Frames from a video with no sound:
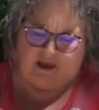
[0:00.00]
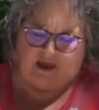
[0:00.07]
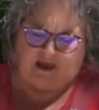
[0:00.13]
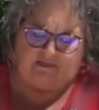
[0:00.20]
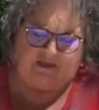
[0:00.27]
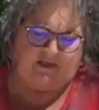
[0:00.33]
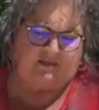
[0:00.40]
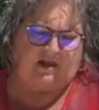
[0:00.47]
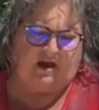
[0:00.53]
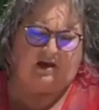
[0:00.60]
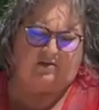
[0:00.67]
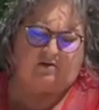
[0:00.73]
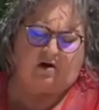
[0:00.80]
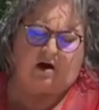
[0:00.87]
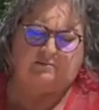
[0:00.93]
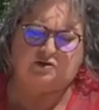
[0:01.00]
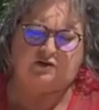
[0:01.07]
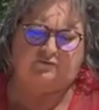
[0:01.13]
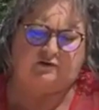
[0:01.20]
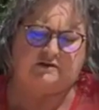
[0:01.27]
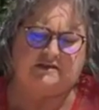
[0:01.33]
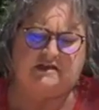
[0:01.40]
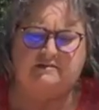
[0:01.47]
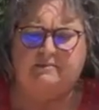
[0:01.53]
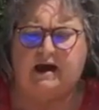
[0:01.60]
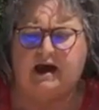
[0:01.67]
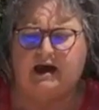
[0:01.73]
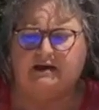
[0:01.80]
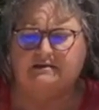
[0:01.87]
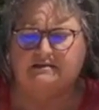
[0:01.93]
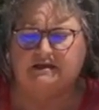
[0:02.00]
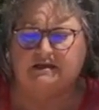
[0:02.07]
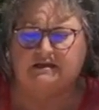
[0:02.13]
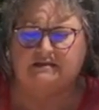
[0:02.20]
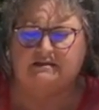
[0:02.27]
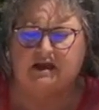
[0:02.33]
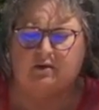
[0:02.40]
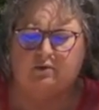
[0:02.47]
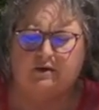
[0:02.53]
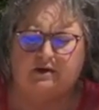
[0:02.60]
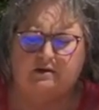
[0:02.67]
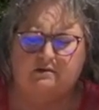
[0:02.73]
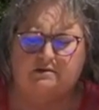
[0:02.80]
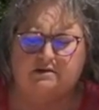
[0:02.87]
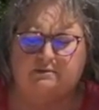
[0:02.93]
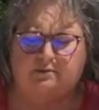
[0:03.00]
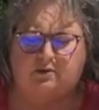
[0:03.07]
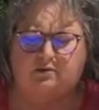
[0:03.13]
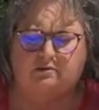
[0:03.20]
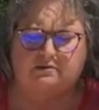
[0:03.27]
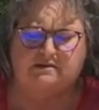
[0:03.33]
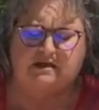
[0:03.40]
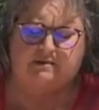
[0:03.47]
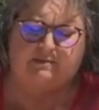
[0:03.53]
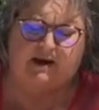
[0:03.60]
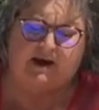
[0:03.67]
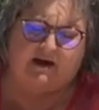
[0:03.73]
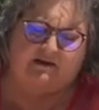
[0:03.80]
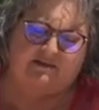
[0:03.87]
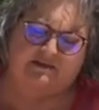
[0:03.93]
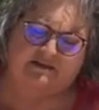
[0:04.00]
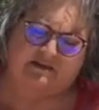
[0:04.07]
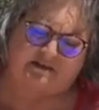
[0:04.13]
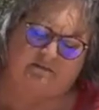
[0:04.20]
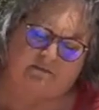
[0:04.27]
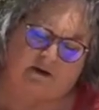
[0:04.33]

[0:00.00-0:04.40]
And then the other option for tea bags is a reusable tea bag. This is a